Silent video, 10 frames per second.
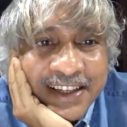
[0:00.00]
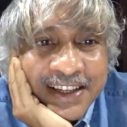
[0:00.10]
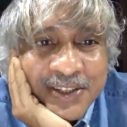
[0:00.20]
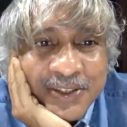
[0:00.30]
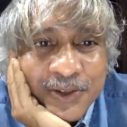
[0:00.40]

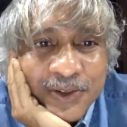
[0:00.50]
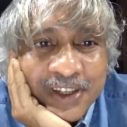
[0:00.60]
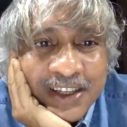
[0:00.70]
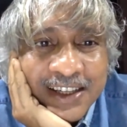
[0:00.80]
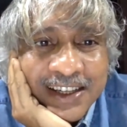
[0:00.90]
Right. So,
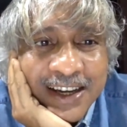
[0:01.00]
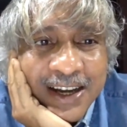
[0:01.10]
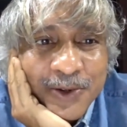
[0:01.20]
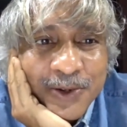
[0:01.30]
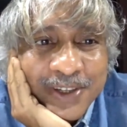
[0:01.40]
uh,
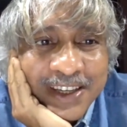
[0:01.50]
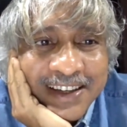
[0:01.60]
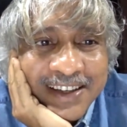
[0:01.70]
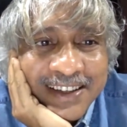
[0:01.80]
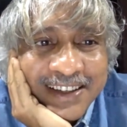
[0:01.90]
how do you
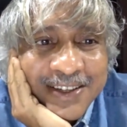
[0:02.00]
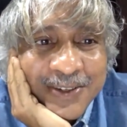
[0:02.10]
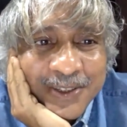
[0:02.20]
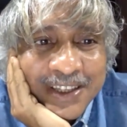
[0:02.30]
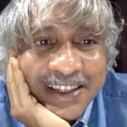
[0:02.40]
take
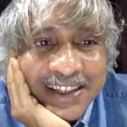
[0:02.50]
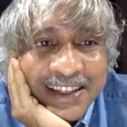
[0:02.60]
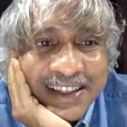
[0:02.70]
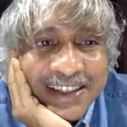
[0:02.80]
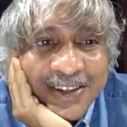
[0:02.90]
into the
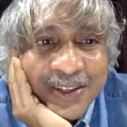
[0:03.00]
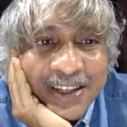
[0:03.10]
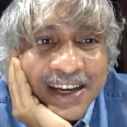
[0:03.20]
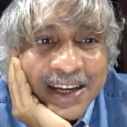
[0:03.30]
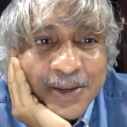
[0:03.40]
uh, you know
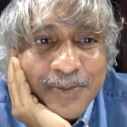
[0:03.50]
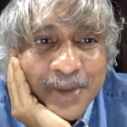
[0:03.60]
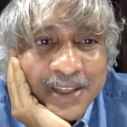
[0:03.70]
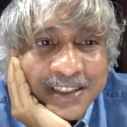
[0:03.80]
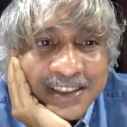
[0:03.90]
the corrective
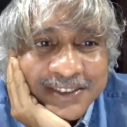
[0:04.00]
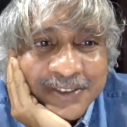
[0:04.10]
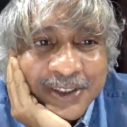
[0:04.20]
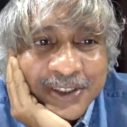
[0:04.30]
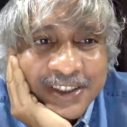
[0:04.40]
measures
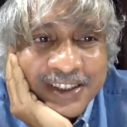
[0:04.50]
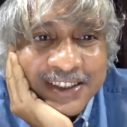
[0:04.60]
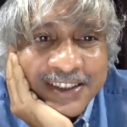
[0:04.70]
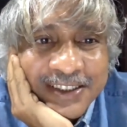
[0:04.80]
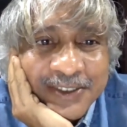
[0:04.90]
for
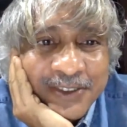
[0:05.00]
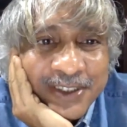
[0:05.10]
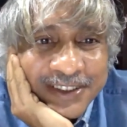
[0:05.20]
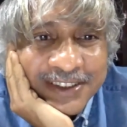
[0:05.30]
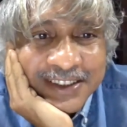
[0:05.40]
uh,
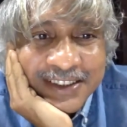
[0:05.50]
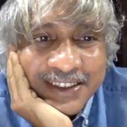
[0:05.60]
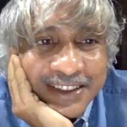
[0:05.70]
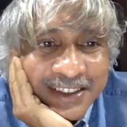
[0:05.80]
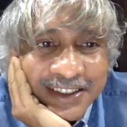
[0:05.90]
for
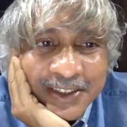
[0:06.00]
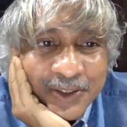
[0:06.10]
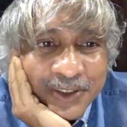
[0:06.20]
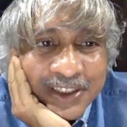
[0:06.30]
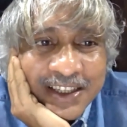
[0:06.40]
uh, you
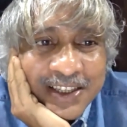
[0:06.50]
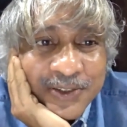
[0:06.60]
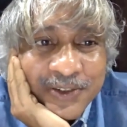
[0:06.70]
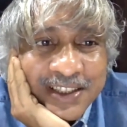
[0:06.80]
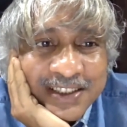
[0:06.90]
know, the
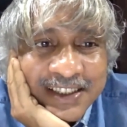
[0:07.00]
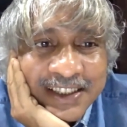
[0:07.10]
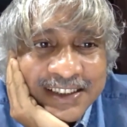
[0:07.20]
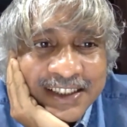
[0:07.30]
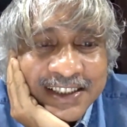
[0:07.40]
residual
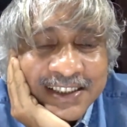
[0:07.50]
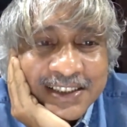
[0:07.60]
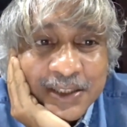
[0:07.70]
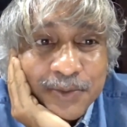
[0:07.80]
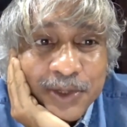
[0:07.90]
stress
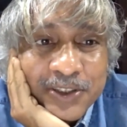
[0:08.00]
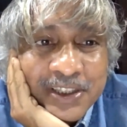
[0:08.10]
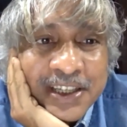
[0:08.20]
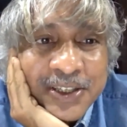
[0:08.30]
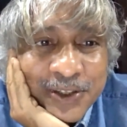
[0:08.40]
corrections, and because
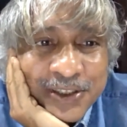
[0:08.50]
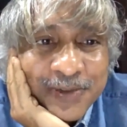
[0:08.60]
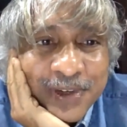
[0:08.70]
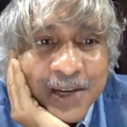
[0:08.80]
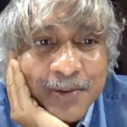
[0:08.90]
the
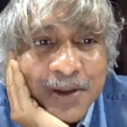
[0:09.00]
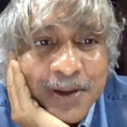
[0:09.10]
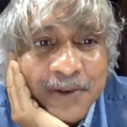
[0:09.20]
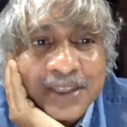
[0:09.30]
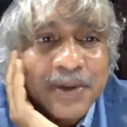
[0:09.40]
distortion will come up
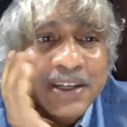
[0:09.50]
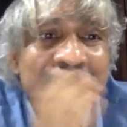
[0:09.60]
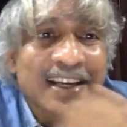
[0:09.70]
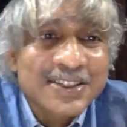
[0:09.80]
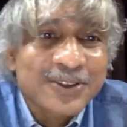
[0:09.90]
when the
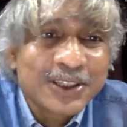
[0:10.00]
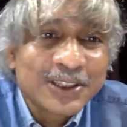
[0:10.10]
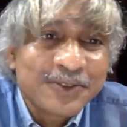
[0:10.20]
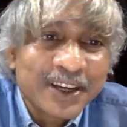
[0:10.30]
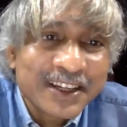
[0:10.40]
metal gets
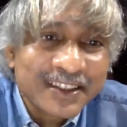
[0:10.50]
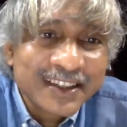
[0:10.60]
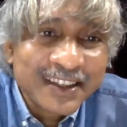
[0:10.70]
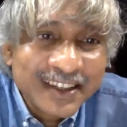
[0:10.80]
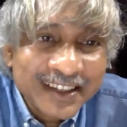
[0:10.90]
solidified.
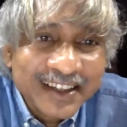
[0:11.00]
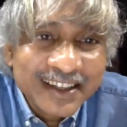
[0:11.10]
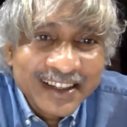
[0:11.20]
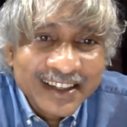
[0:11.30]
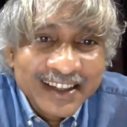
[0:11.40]

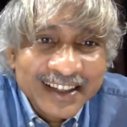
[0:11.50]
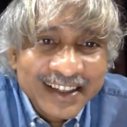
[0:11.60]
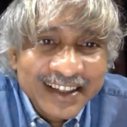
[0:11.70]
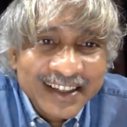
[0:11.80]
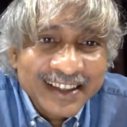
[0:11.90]
Absolutely,
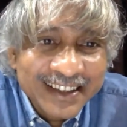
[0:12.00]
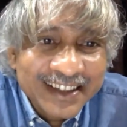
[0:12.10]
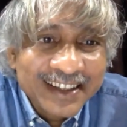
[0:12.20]
absolutely.